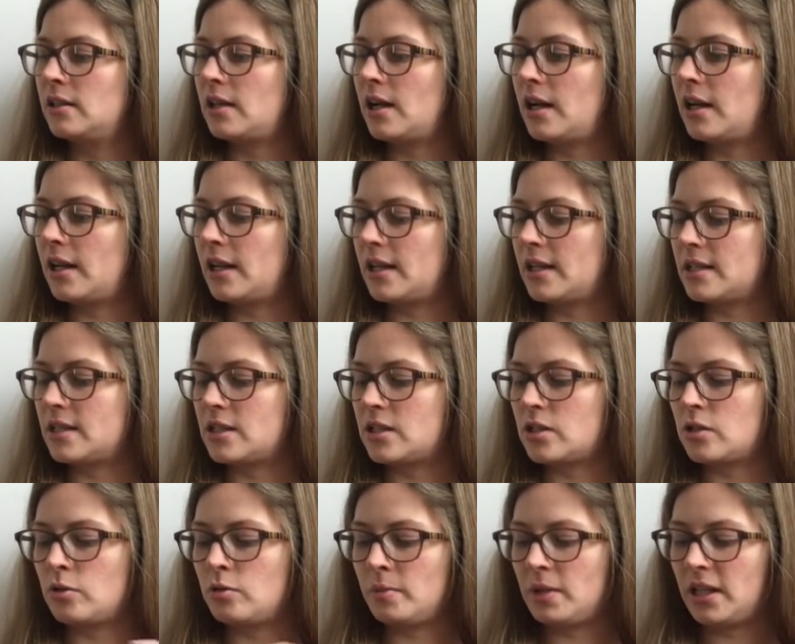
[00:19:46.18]
and it has
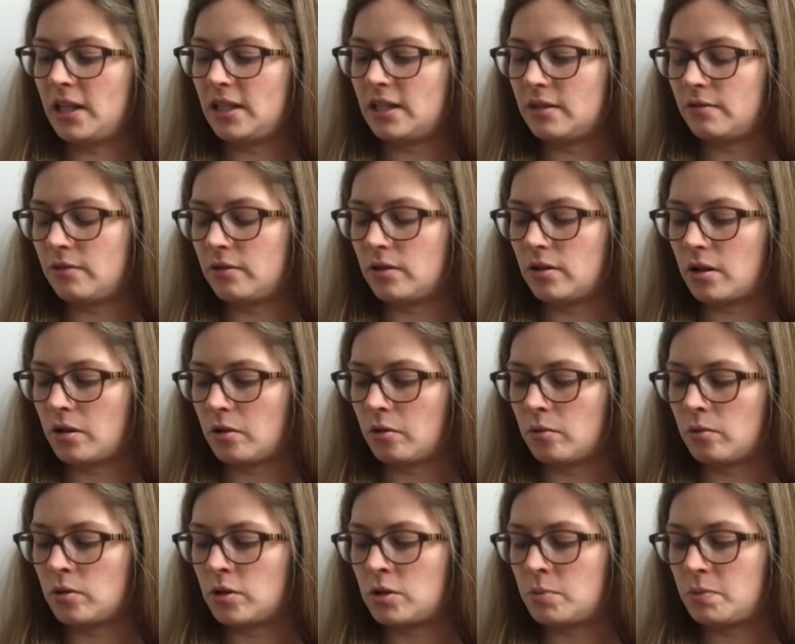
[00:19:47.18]
so many different
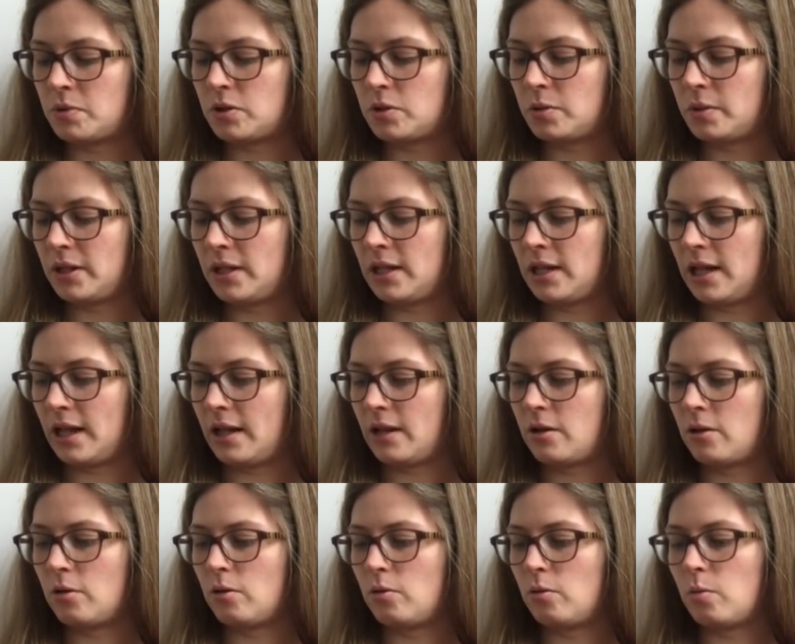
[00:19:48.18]
tones between
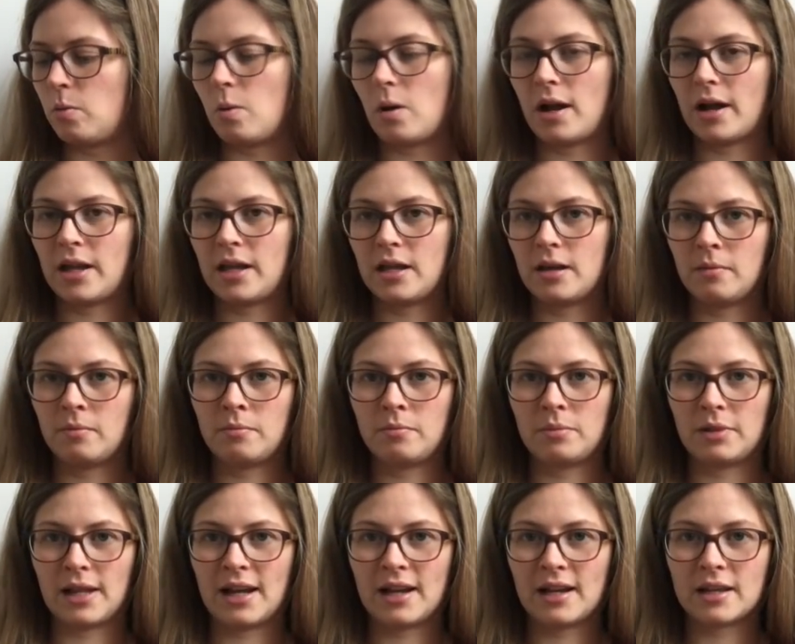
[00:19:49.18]
like white and
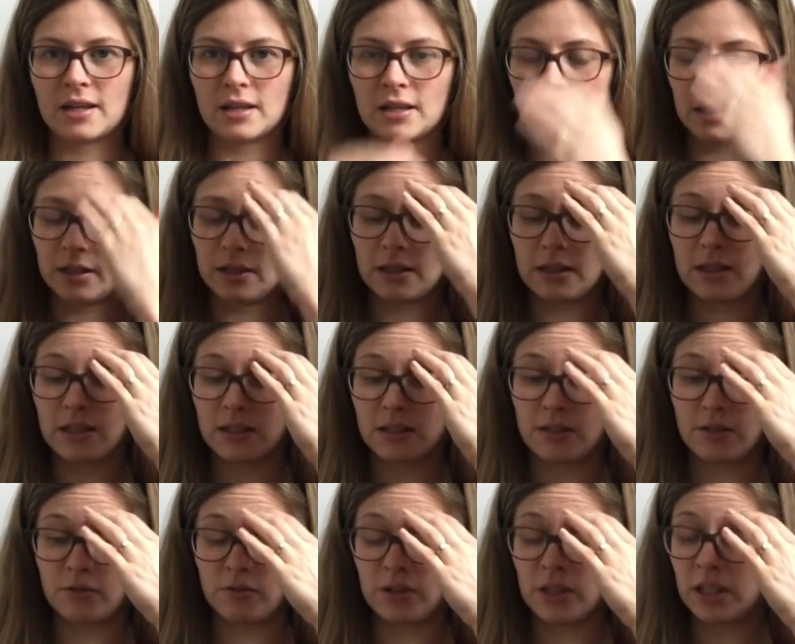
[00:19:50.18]
black in it.
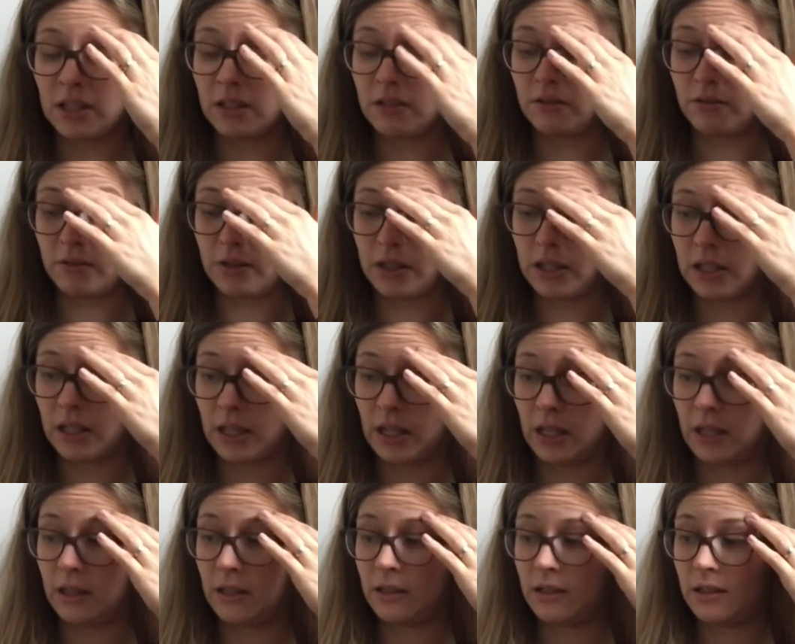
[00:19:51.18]
It's really,
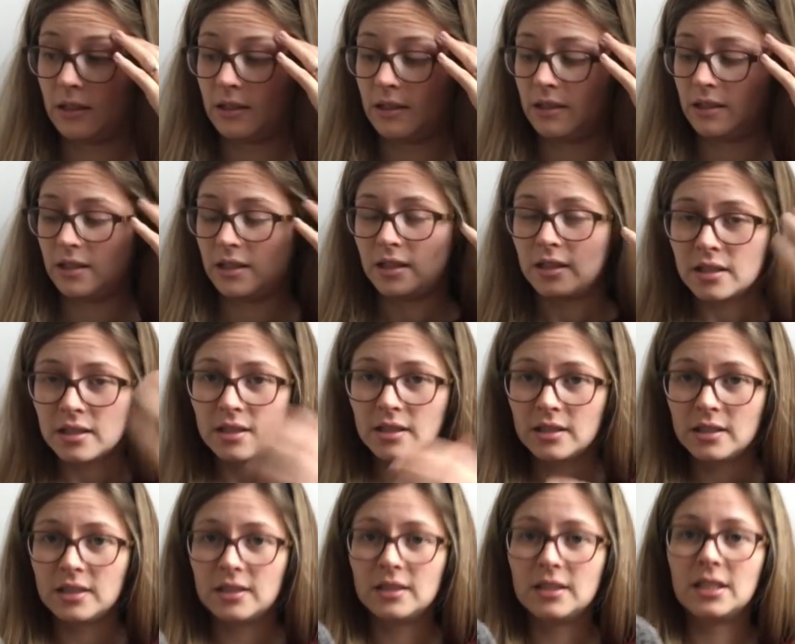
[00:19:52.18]
really
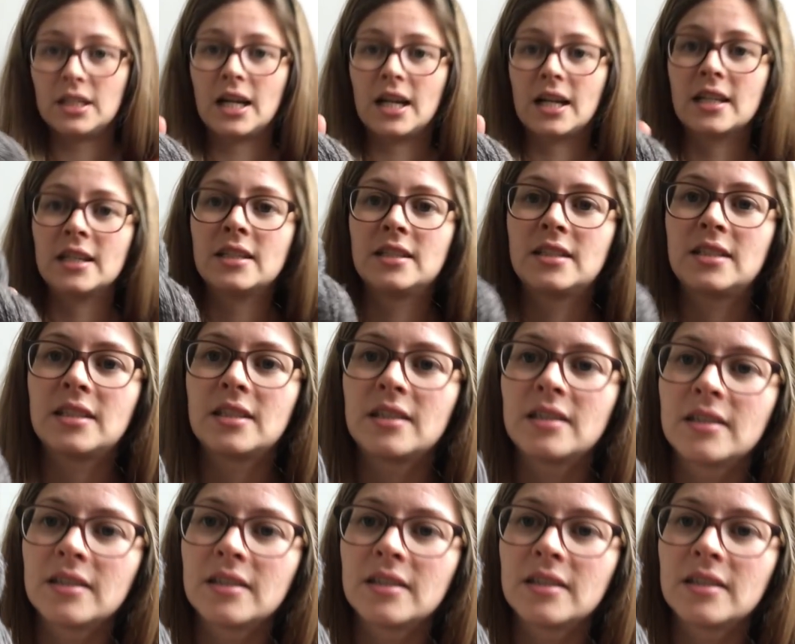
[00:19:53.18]
nice.